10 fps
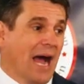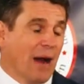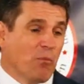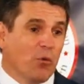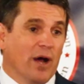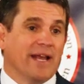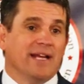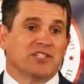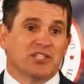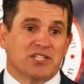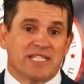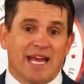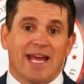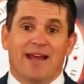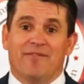I'm running to
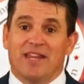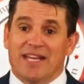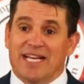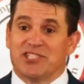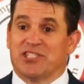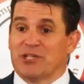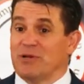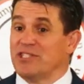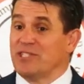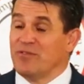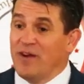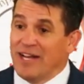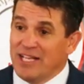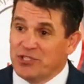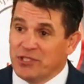save the next generation
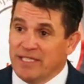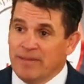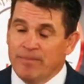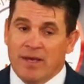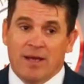financially.